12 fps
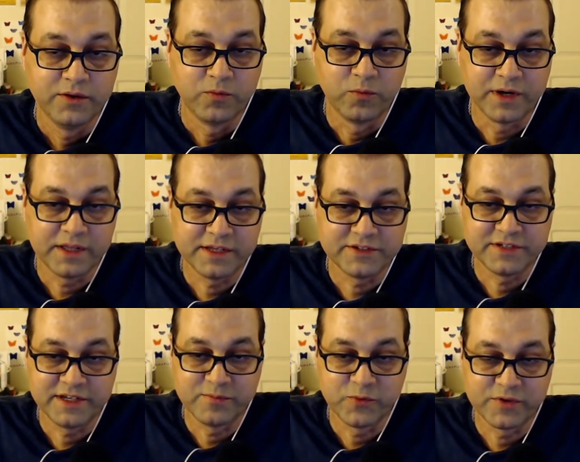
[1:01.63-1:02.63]
Well, I should
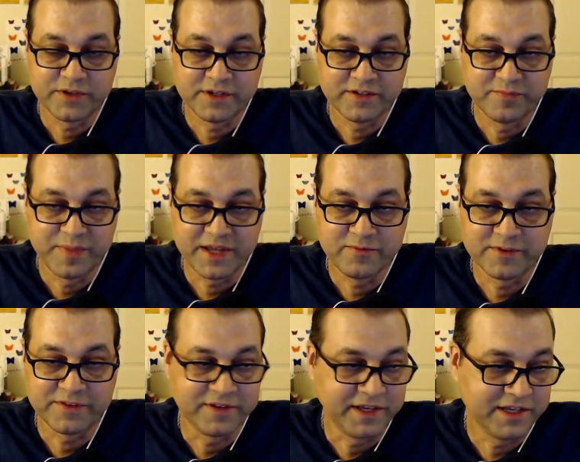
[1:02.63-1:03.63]
have more than enough
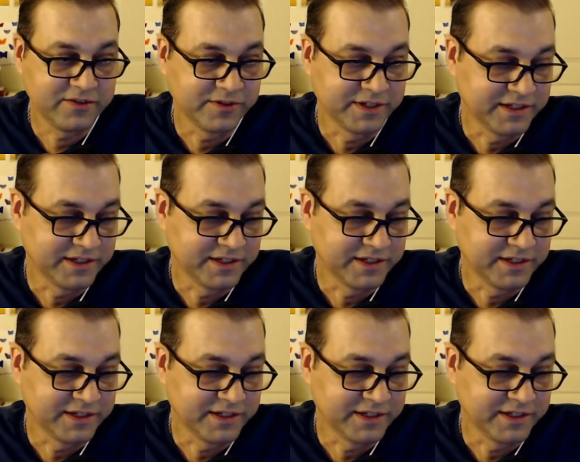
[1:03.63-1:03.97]
bandwidth to handle it